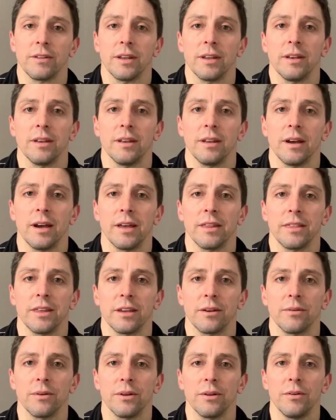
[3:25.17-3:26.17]
And I
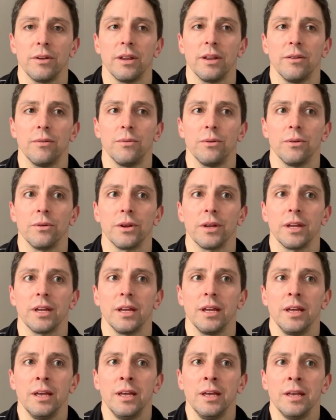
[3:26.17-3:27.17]
think it really,